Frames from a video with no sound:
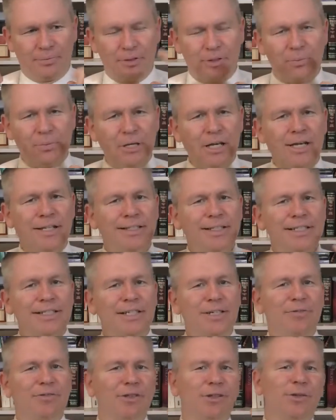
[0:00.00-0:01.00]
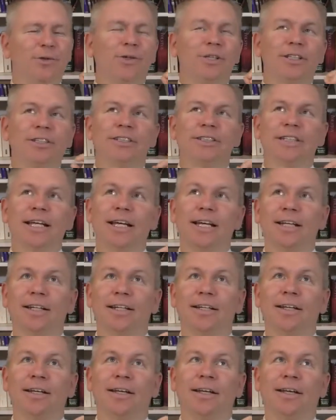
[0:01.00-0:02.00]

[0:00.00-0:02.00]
To me, it's as if the Lord is saying,